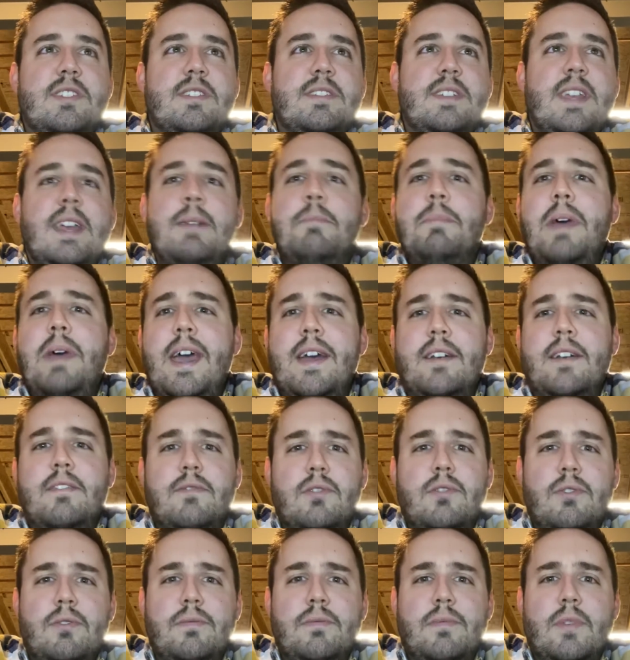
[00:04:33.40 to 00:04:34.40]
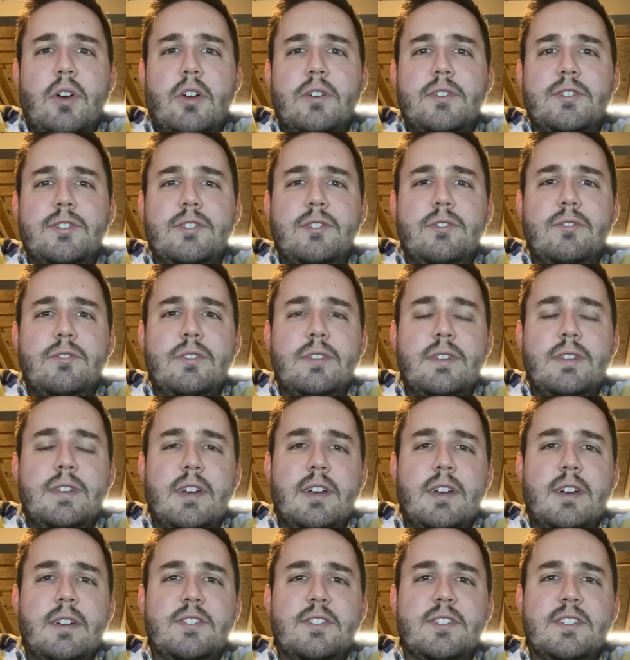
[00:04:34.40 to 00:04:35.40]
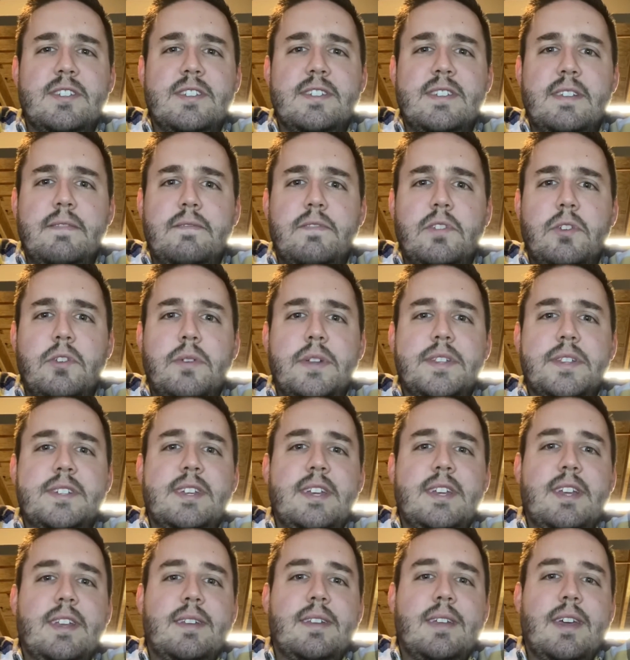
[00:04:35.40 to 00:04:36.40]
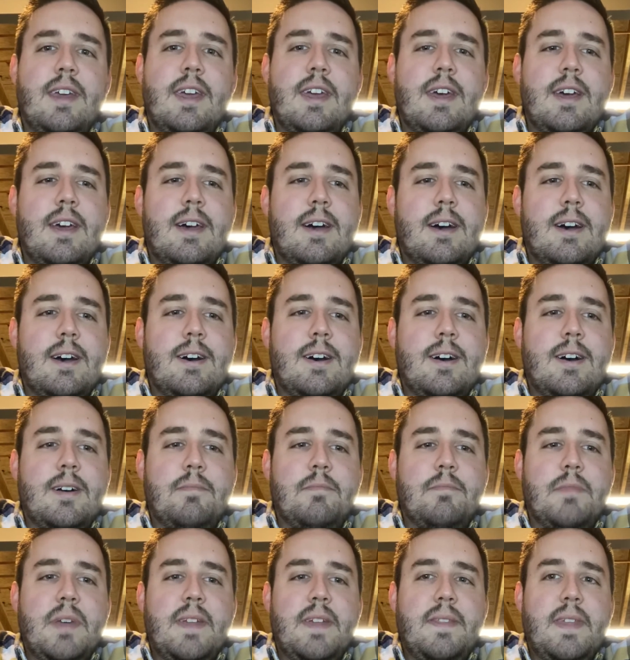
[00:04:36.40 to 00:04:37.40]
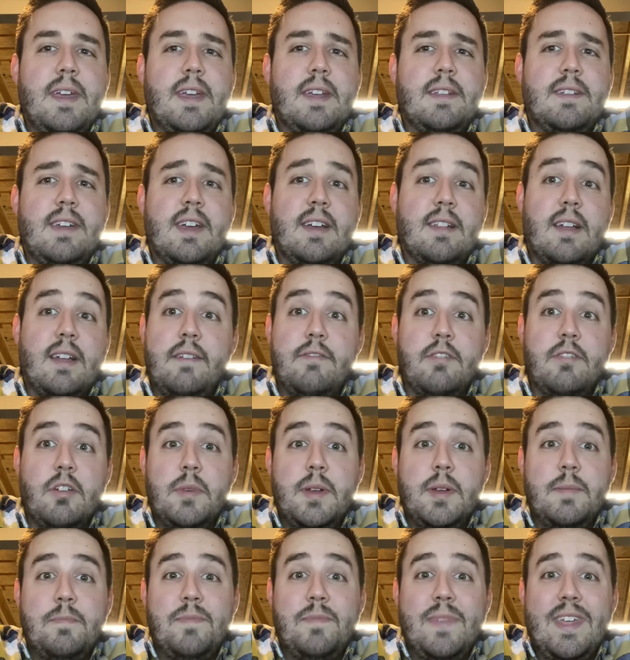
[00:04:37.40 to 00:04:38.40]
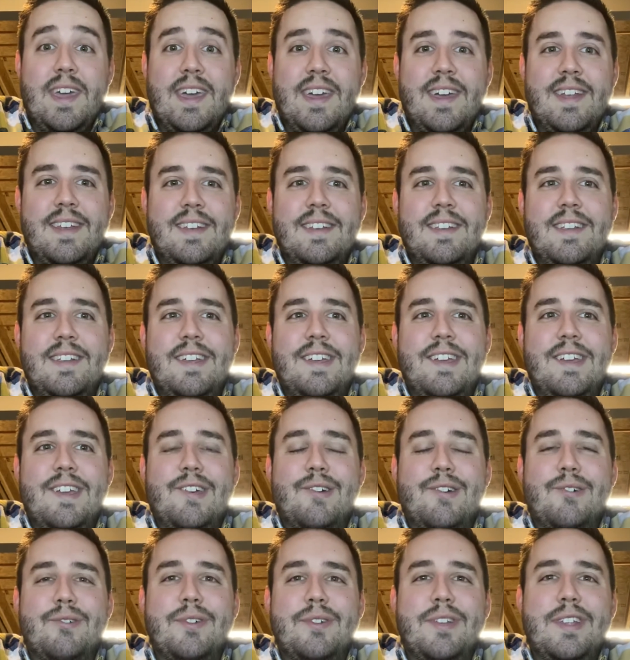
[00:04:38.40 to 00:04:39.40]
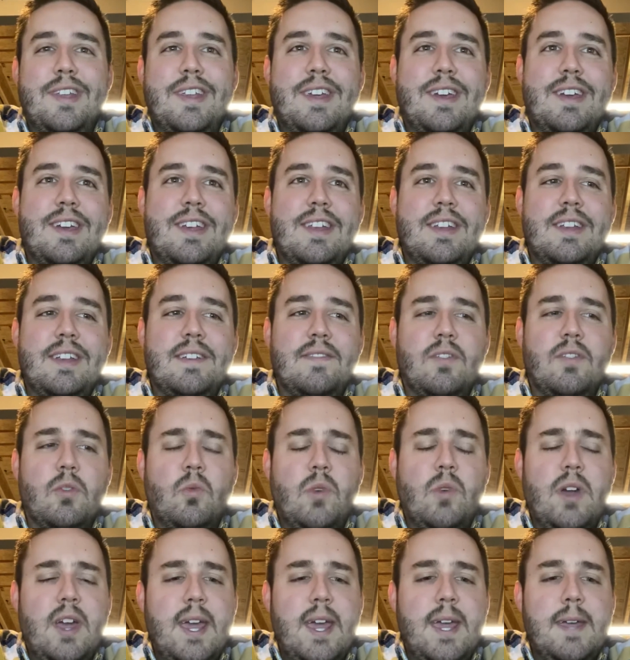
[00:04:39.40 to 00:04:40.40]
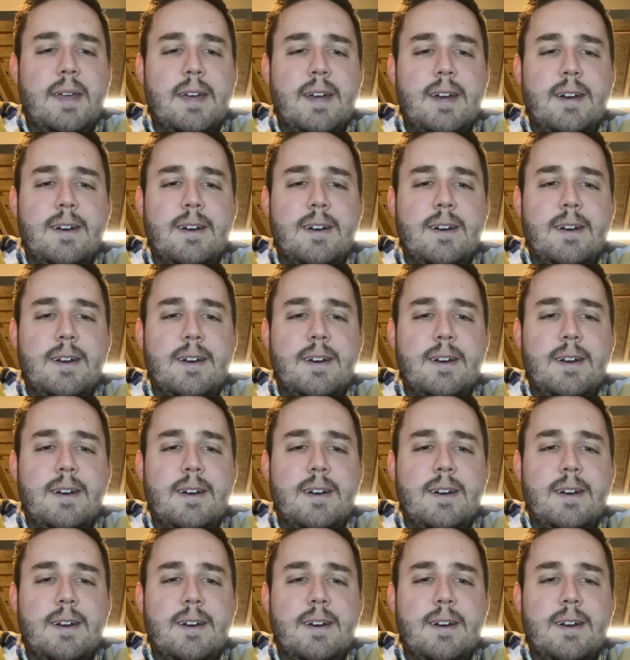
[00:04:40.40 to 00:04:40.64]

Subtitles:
impactful on a student, just as influencing, and they can take a lot from it, and in a different way.